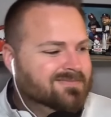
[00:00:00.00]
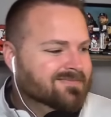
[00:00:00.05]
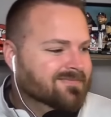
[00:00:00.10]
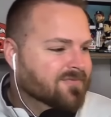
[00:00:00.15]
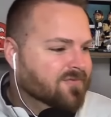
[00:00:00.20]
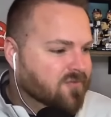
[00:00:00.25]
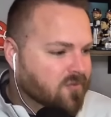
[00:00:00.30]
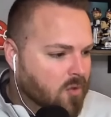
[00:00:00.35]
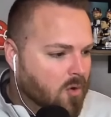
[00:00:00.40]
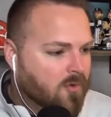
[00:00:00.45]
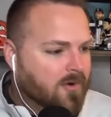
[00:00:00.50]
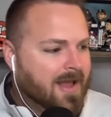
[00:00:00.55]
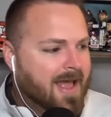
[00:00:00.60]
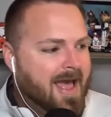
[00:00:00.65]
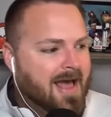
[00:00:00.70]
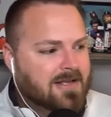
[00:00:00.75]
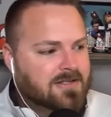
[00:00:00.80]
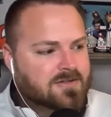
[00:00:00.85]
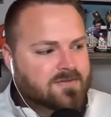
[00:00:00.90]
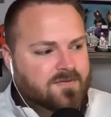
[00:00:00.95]
Florida
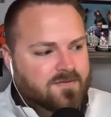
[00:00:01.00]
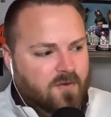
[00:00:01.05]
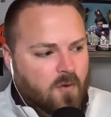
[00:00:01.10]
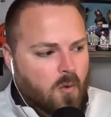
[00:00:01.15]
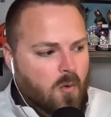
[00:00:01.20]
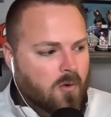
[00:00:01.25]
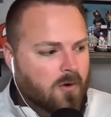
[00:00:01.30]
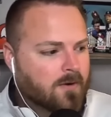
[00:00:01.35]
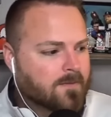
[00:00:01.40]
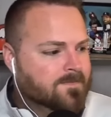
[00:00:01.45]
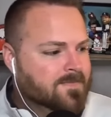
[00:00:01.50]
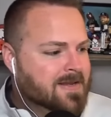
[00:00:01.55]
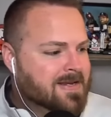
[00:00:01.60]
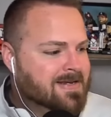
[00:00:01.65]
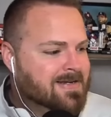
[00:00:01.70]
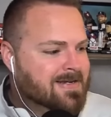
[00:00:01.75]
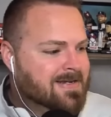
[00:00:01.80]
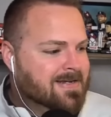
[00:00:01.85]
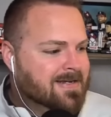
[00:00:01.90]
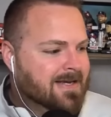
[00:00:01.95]
has four.
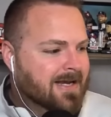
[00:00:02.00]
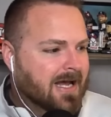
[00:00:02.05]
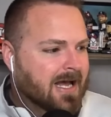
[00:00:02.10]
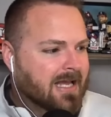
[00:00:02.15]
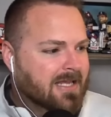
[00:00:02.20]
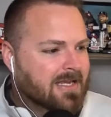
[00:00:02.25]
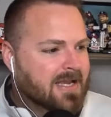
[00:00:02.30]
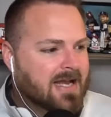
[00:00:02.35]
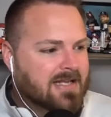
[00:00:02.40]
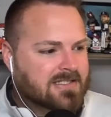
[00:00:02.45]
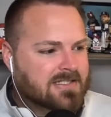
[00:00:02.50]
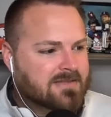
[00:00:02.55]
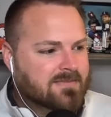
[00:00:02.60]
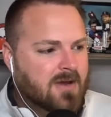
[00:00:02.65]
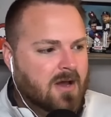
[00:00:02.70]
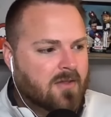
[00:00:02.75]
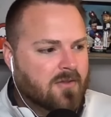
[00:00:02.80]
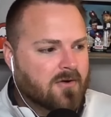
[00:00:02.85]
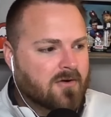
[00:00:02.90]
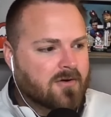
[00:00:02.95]
You got some
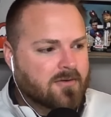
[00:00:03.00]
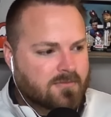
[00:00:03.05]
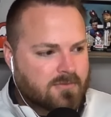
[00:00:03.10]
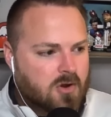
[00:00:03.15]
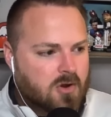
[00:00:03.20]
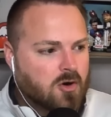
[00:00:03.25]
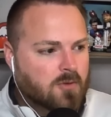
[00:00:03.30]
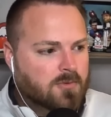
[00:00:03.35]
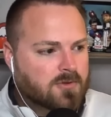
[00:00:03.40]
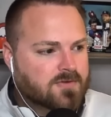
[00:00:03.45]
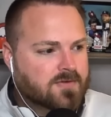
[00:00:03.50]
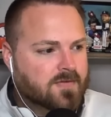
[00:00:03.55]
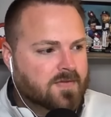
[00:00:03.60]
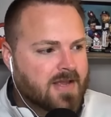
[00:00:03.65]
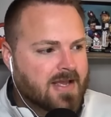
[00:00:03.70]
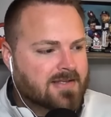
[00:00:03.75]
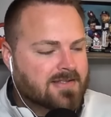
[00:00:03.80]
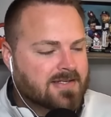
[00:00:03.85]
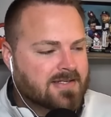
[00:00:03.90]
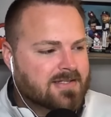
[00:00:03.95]
other notables from
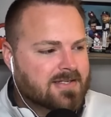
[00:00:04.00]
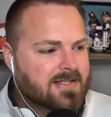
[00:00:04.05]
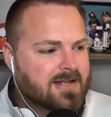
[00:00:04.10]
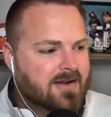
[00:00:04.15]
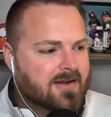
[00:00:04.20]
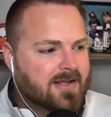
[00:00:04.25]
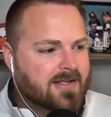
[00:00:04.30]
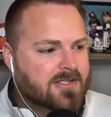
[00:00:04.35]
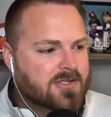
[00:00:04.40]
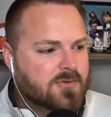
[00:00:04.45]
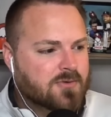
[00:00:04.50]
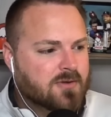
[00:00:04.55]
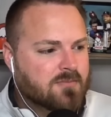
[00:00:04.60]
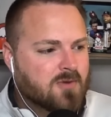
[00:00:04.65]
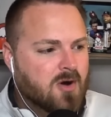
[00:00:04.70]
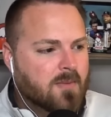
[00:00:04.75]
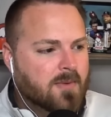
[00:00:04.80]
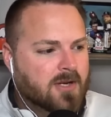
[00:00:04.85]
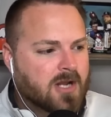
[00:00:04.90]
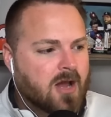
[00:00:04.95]
the SEC that I'll get to in a
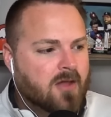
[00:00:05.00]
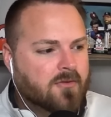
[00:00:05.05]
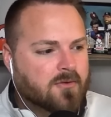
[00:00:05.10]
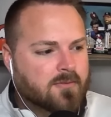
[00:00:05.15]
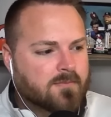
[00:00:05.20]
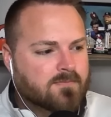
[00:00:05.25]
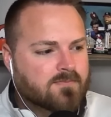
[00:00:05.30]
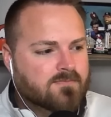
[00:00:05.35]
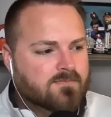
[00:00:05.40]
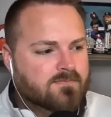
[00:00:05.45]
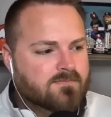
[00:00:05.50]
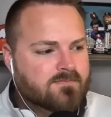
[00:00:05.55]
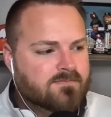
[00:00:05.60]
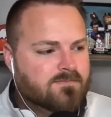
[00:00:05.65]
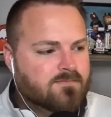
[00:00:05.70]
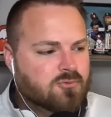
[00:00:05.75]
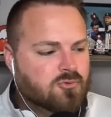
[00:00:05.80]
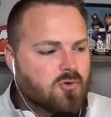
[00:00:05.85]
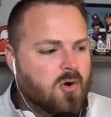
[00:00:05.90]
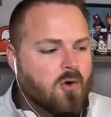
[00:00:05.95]
moment. Other
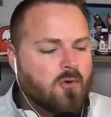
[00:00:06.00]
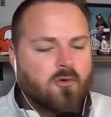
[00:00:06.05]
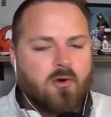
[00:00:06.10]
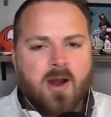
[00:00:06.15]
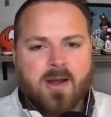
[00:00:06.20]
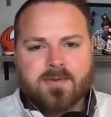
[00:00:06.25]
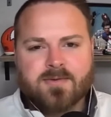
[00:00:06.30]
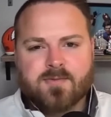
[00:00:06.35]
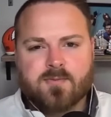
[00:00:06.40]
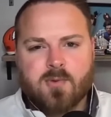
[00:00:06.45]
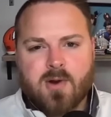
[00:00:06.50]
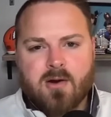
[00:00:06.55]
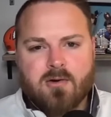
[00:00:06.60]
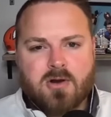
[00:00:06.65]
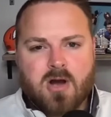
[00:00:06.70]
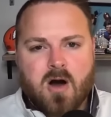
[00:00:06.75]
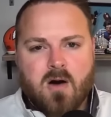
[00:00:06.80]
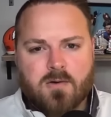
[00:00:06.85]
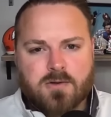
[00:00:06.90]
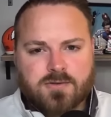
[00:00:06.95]
programs from
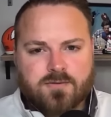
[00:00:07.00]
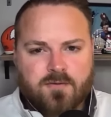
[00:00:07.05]
around college